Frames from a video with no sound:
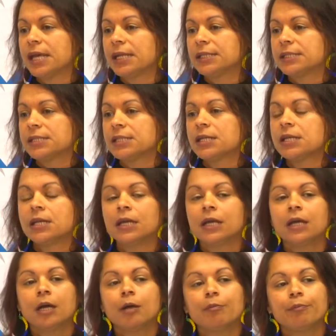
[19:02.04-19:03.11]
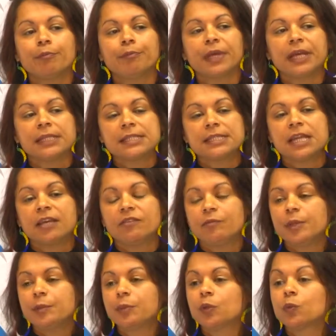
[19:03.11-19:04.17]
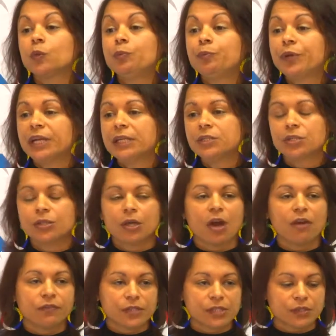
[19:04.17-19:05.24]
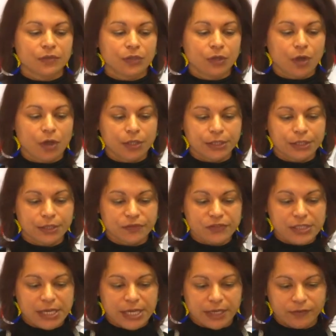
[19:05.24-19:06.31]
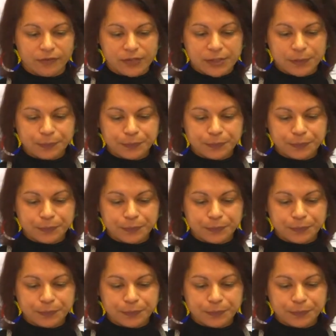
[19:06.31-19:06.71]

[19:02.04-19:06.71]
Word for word: that um, enslaved people would bring to the office of the guardian of slaves.